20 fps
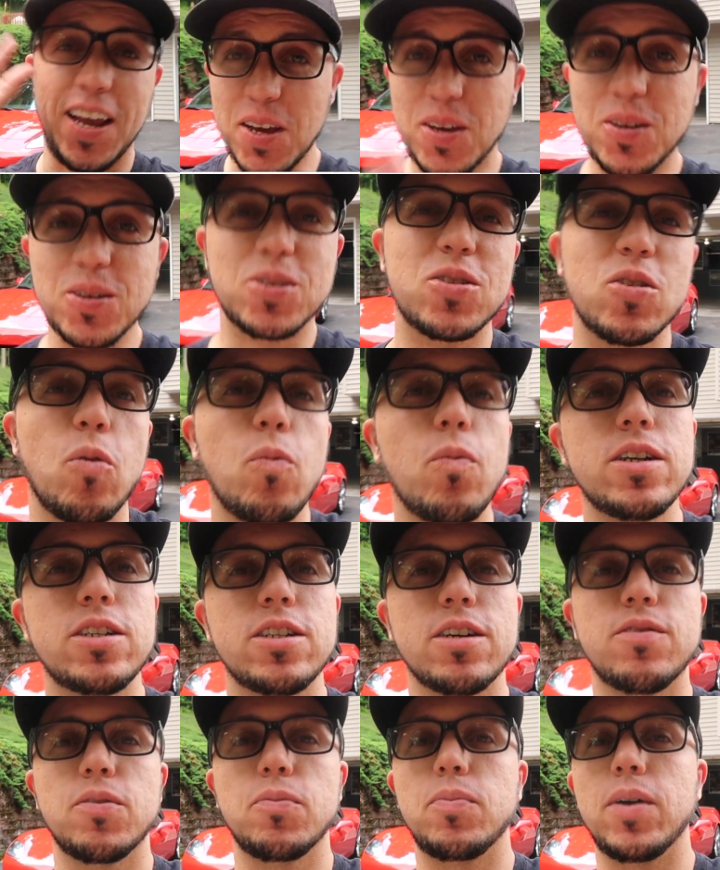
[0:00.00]
Thank you so
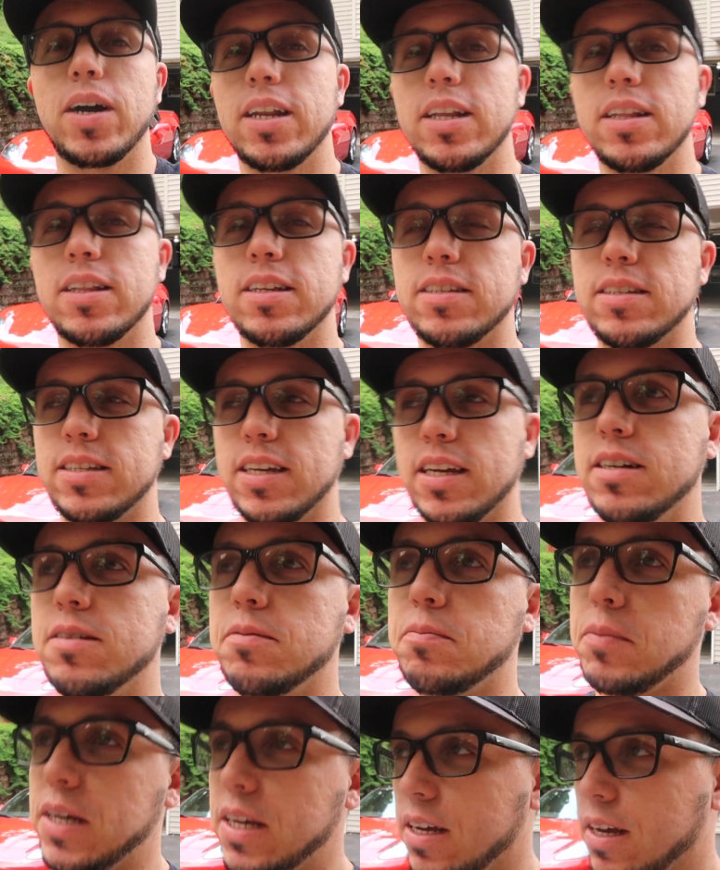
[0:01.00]
much everybody that
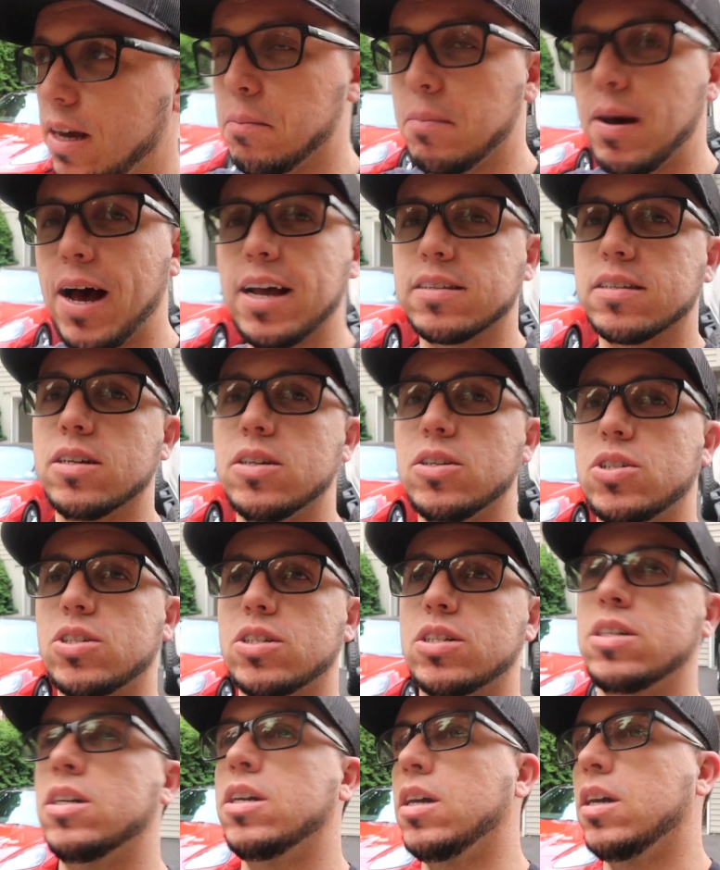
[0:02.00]
sent me a
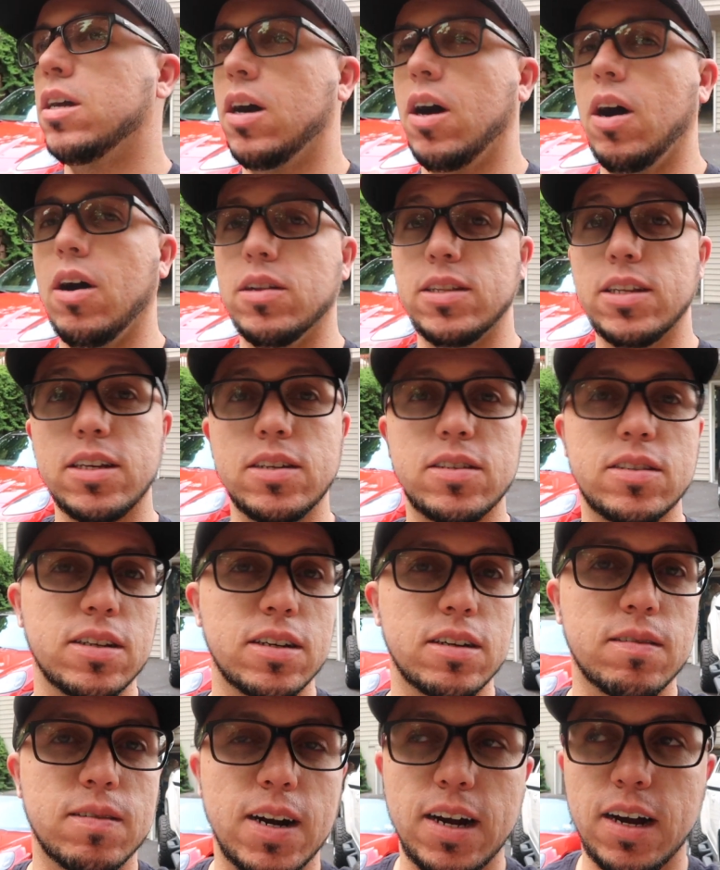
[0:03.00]
message on
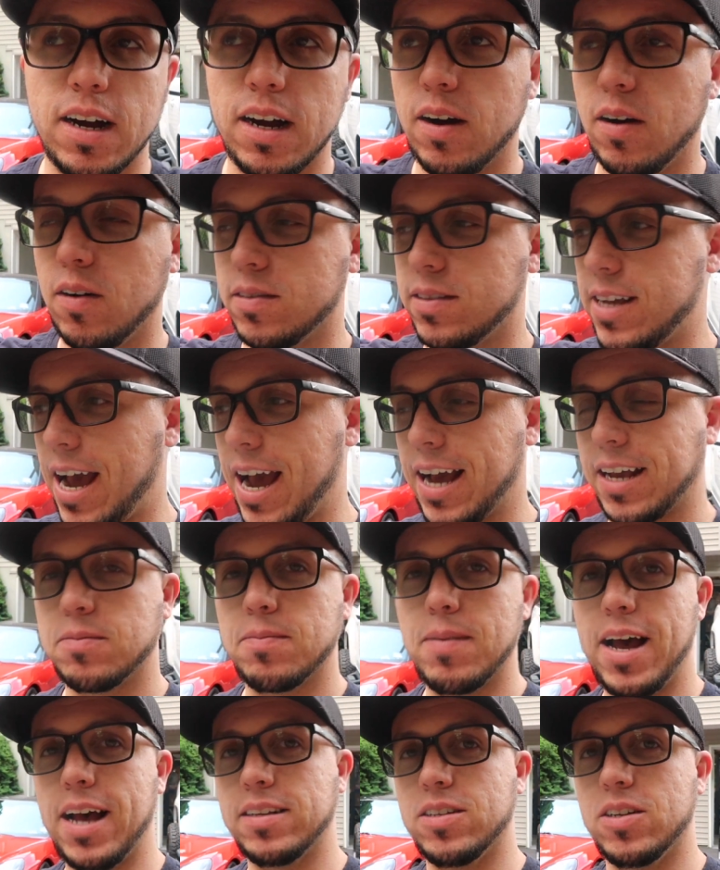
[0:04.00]
Instagram or
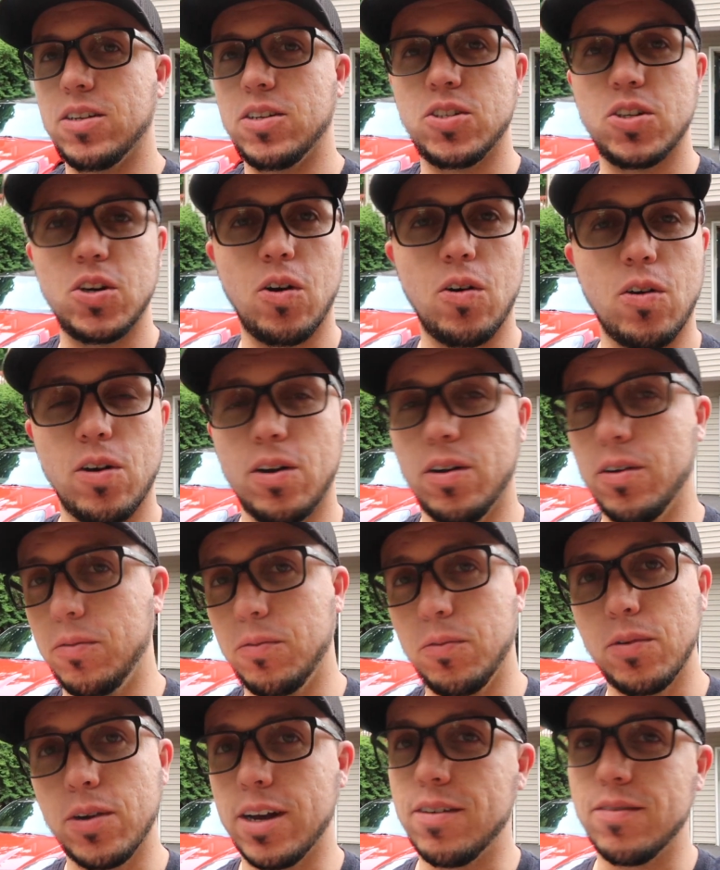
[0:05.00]
text message or
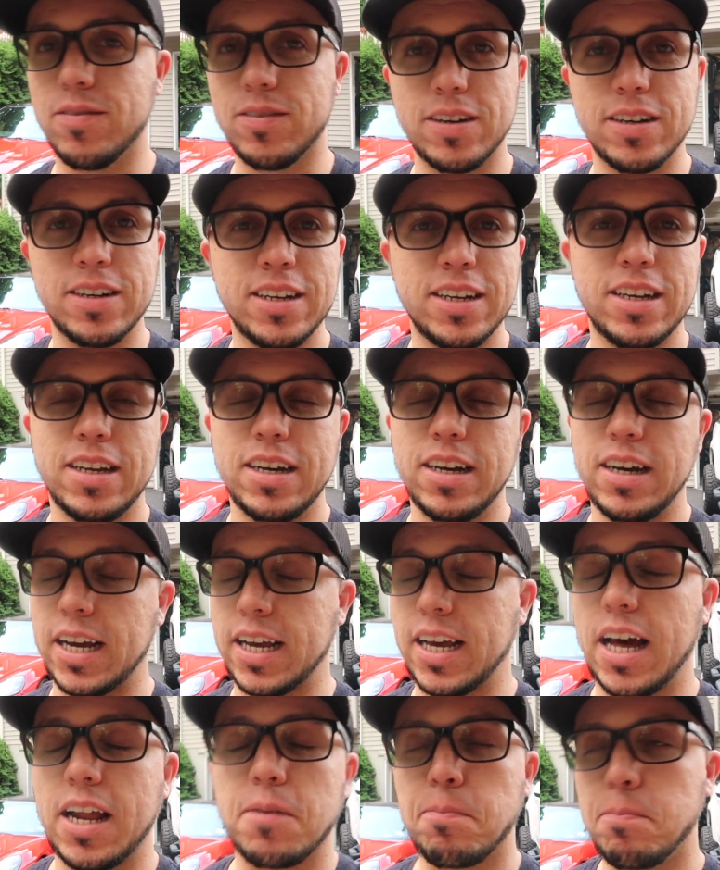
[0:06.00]
whatever.
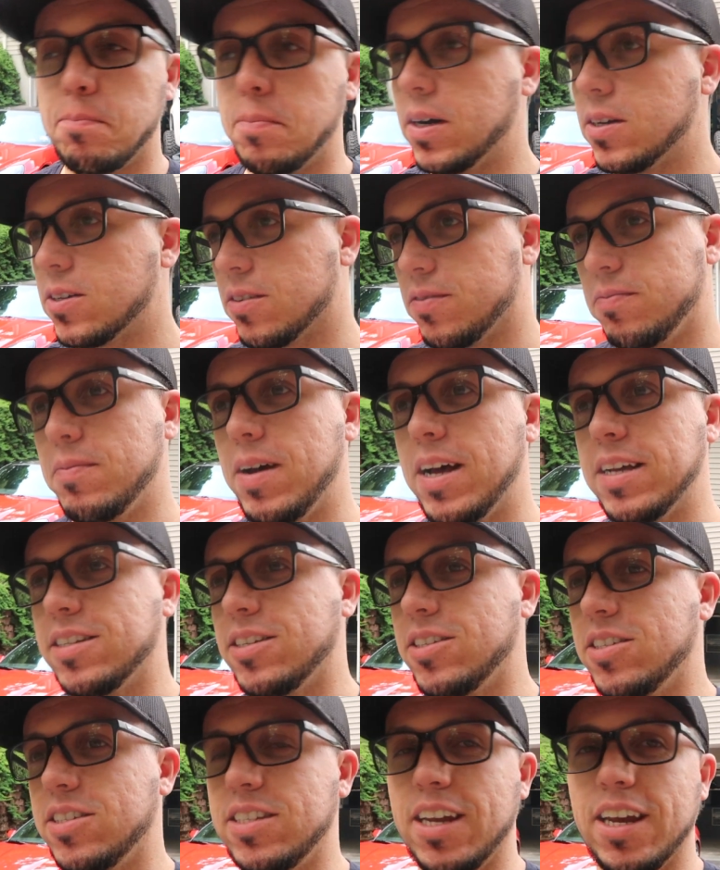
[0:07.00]
I got a bunch of
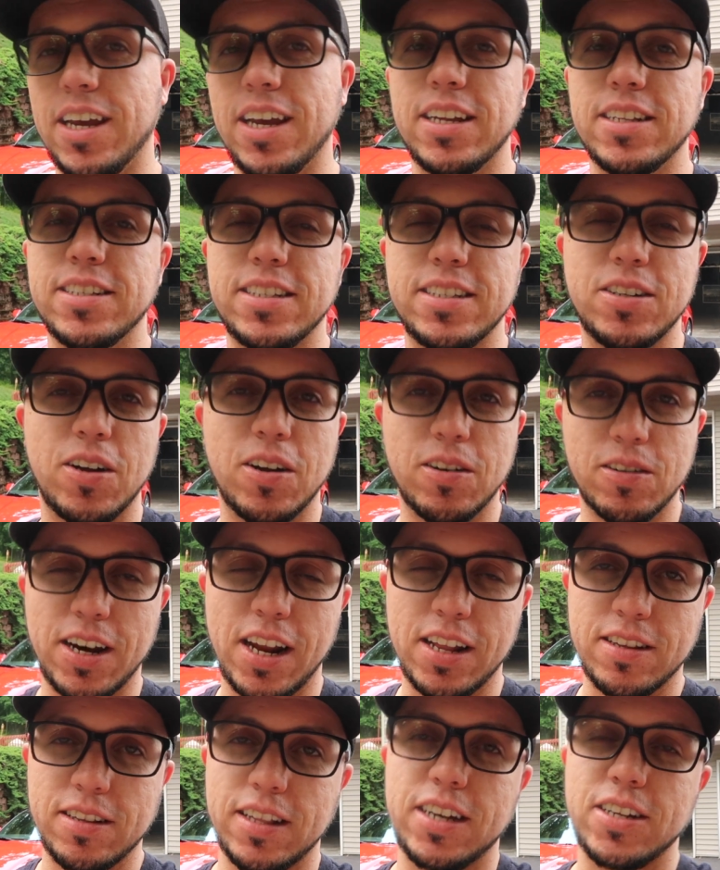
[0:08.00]
messages saying
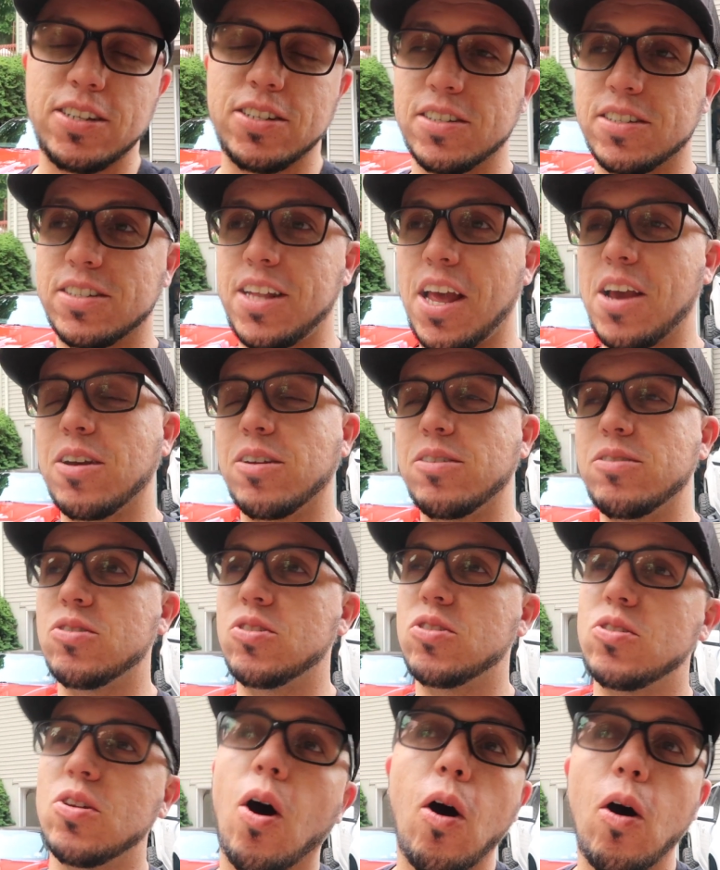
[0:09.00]
congratulations, thank you
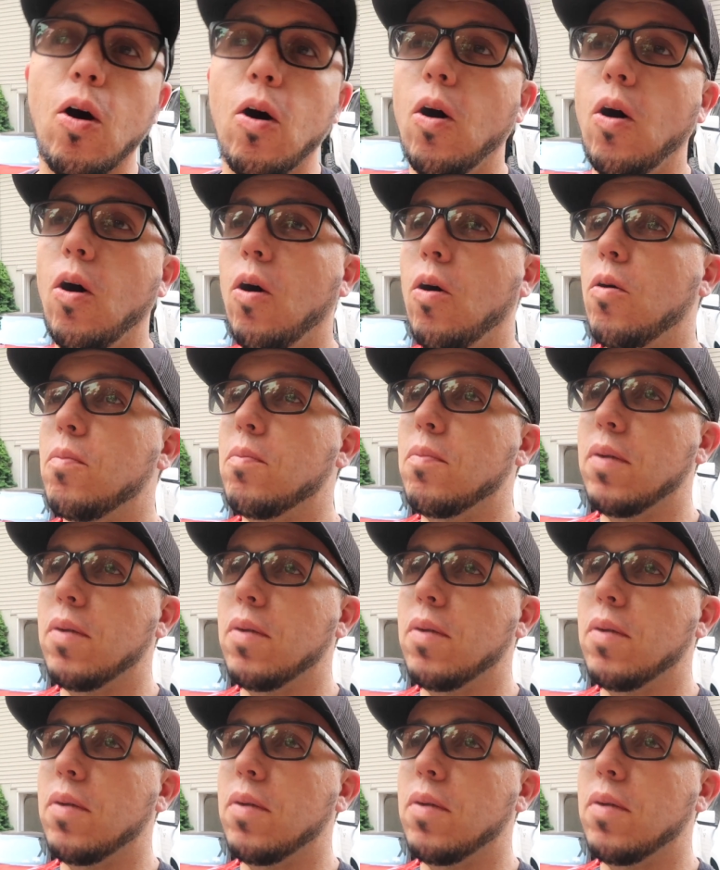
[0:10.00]
so